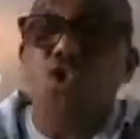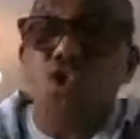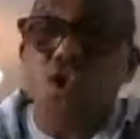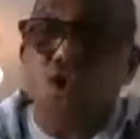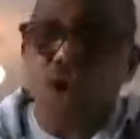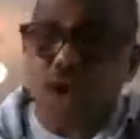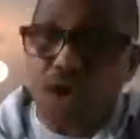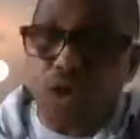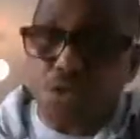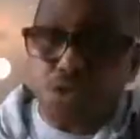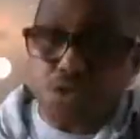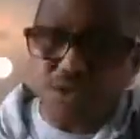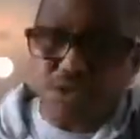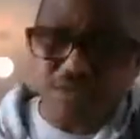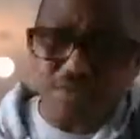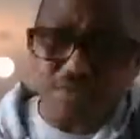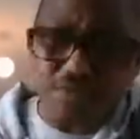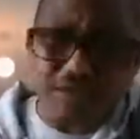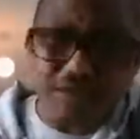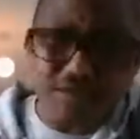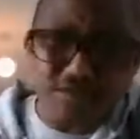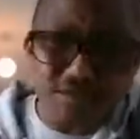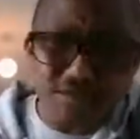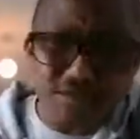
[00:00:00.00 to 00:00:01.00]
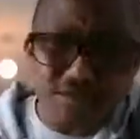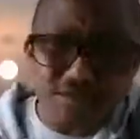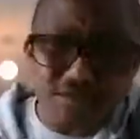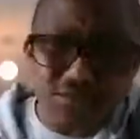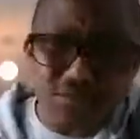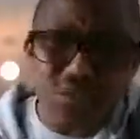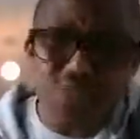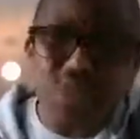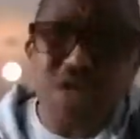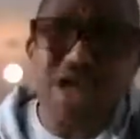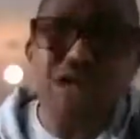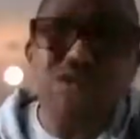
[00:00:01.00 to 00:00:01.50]
other siblings.
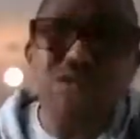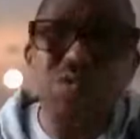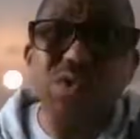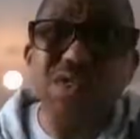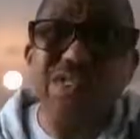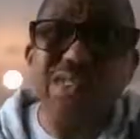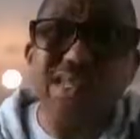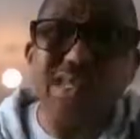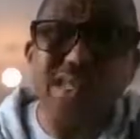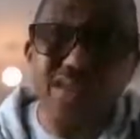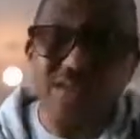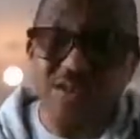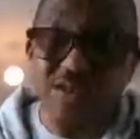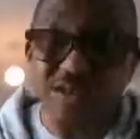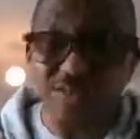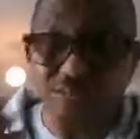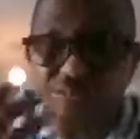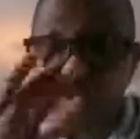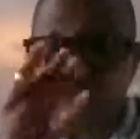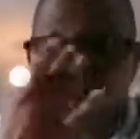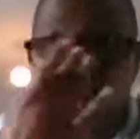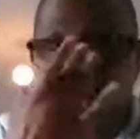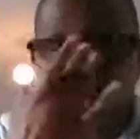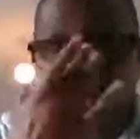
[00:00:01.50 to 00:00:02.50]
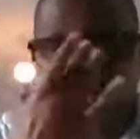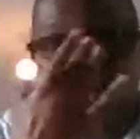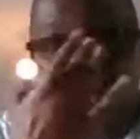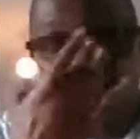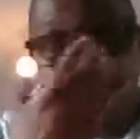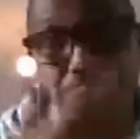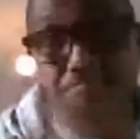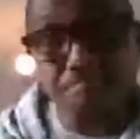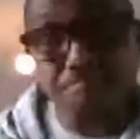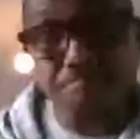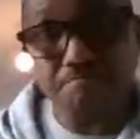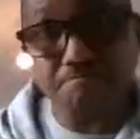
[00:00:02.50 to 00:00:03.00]
Where do we think that money comes
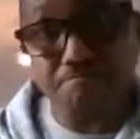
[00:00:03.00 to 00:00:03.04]
from?